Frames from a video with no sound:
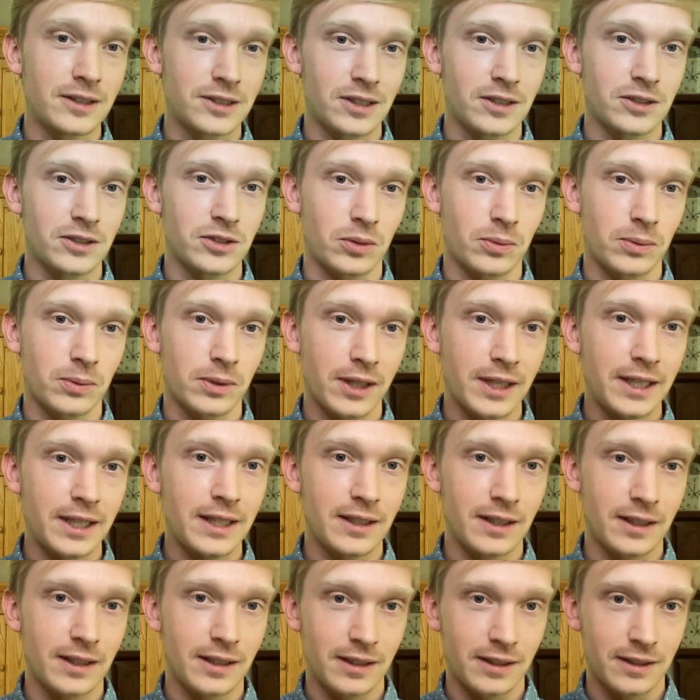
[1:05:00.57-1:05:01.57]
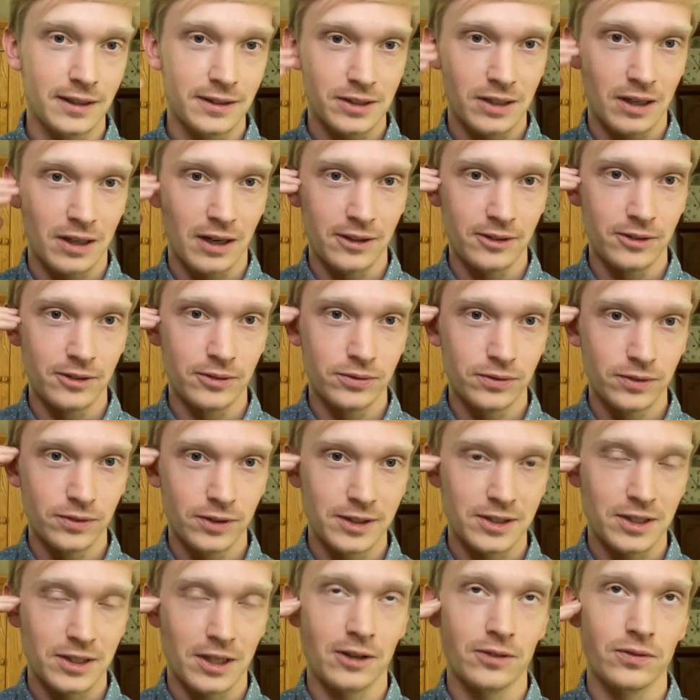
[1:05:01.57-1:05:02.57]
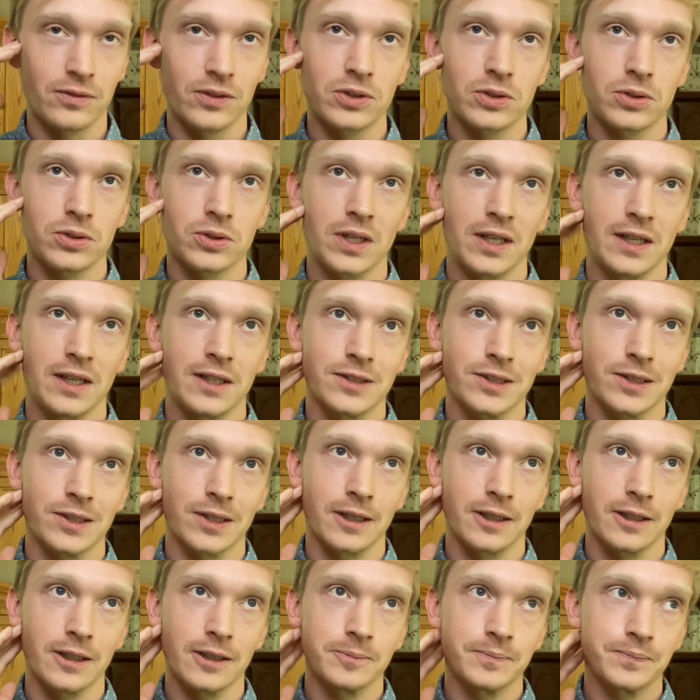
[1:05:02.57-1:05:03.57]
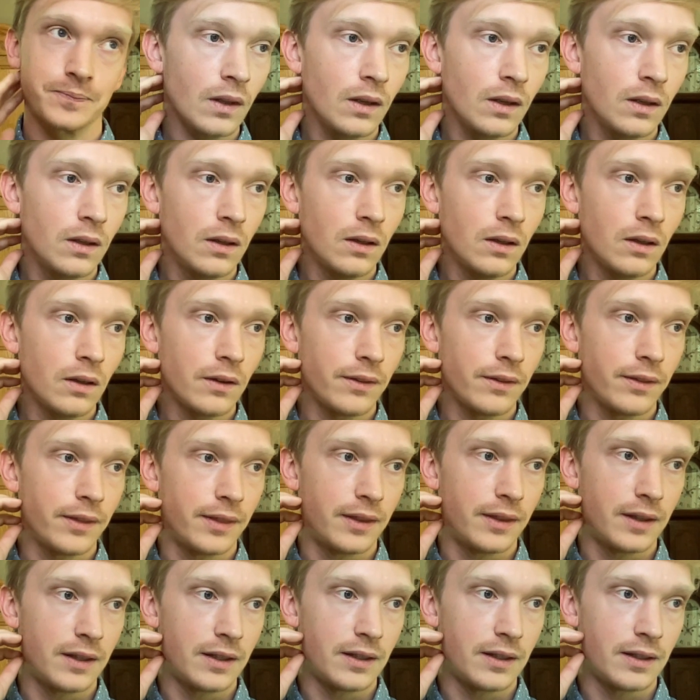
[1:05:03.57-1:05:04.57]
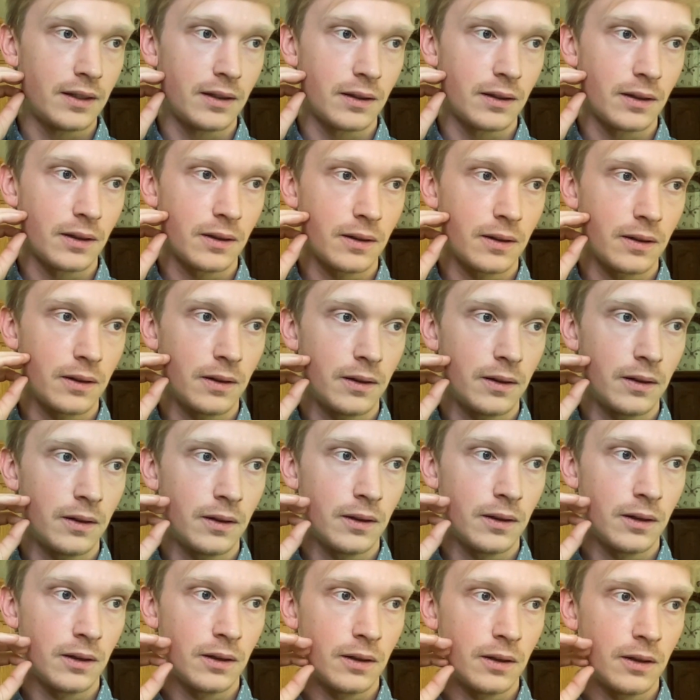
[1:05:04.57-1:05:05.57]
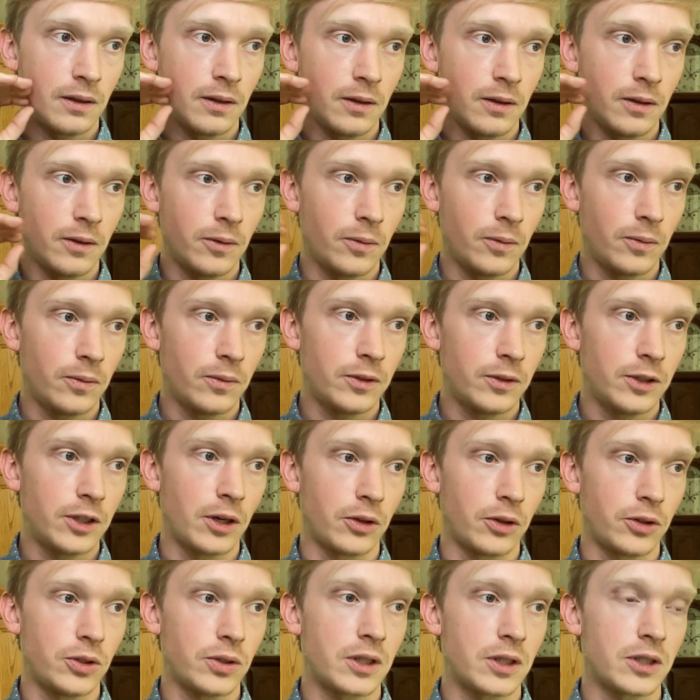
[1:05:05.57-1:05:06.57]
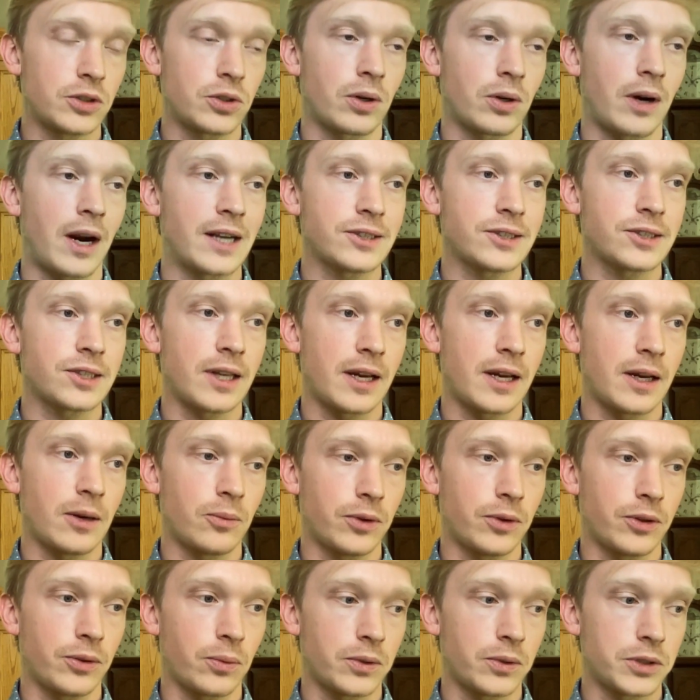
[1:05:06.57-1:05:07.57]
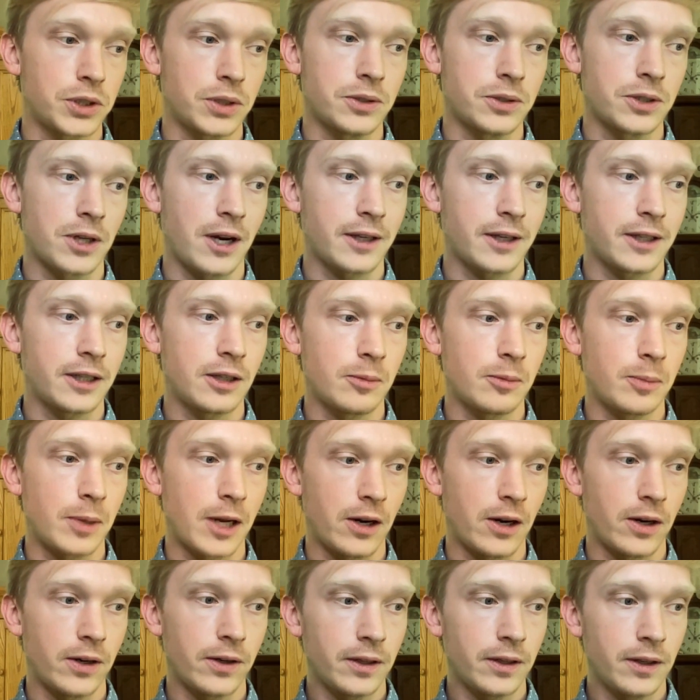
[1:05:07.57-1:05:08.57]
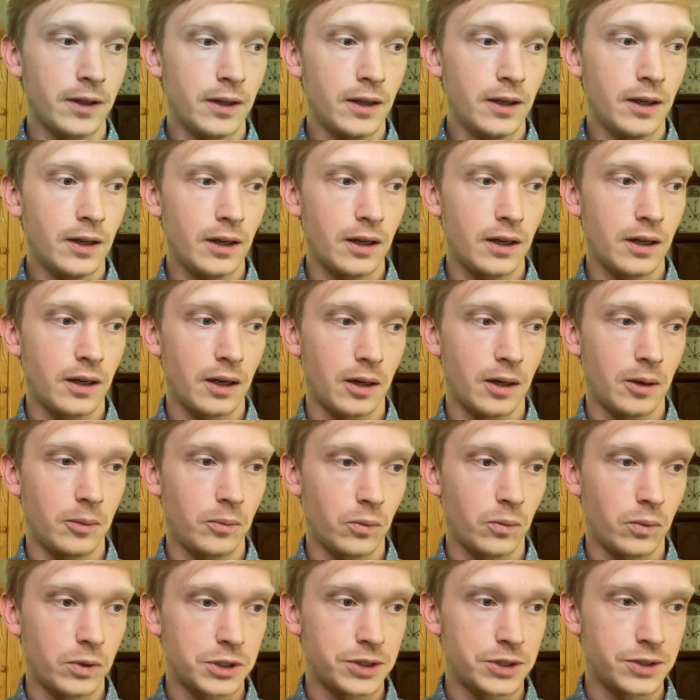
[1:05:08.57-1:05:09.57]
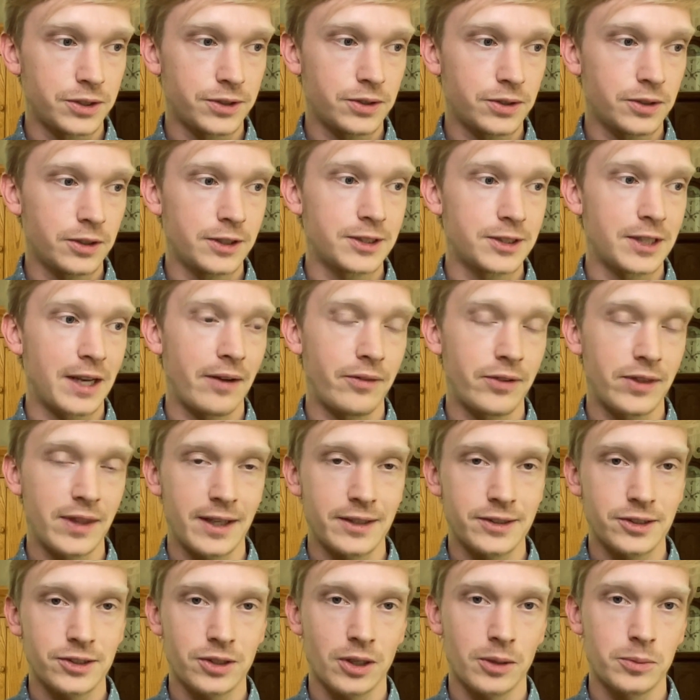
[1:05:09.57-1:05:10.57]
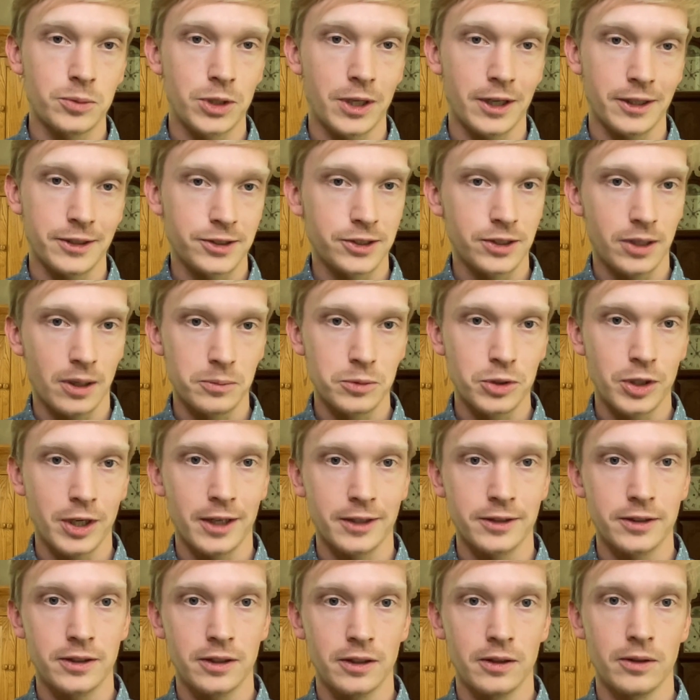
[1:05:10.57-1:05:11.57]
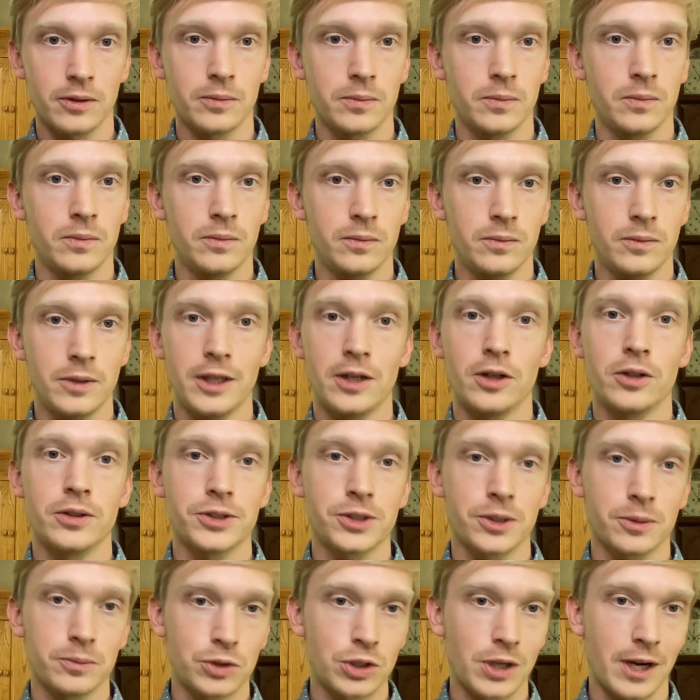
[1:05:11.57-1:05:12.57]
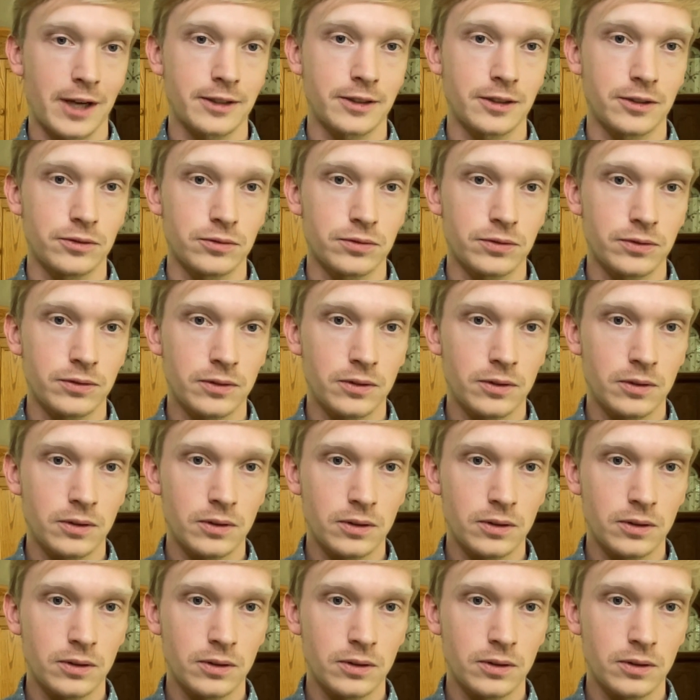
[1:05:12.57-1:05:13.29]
these things are related and it's kind of, it's kind of interesting. It's like the, you know, you contrast that with what you're talking about, um, which is, is having that subject subject, you know, intersubjective